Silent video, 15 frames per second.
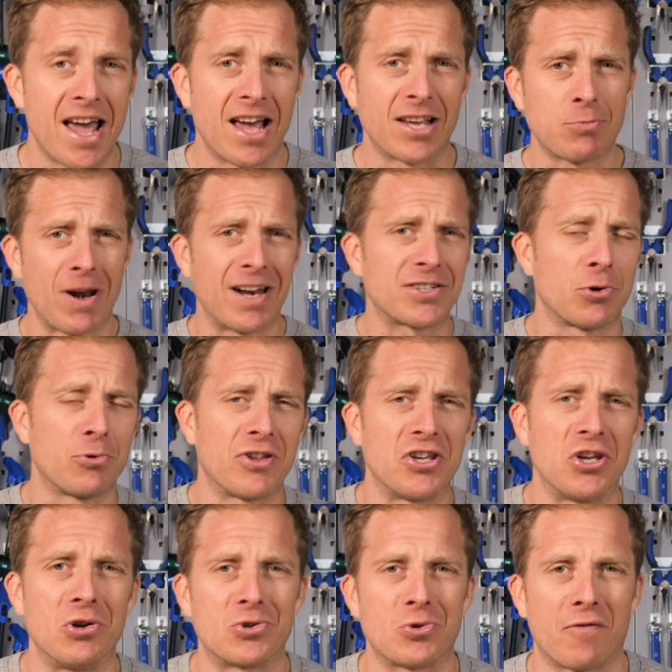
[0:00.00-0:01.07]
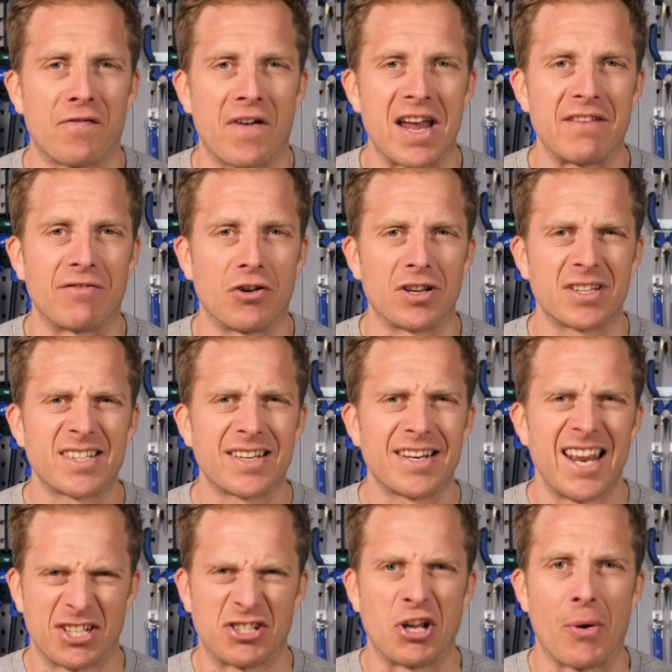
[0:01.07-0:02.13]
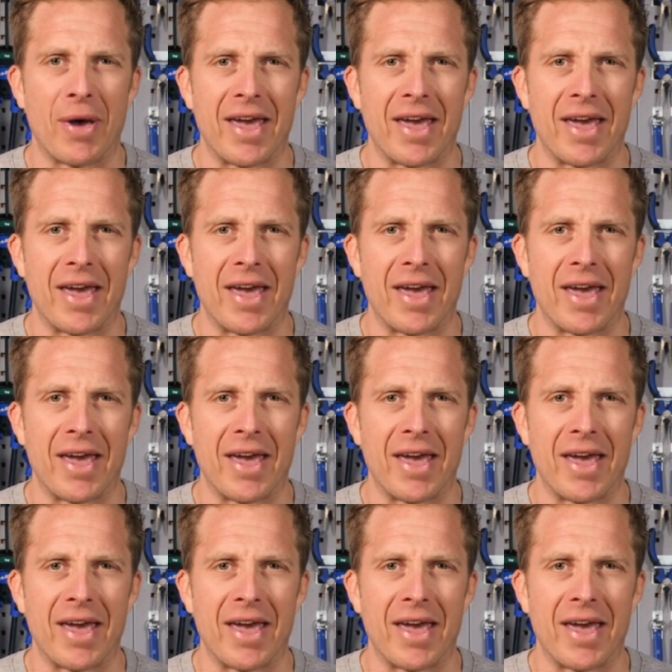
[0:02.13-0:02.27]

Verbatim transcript: as well as all the usual favourites. Let's do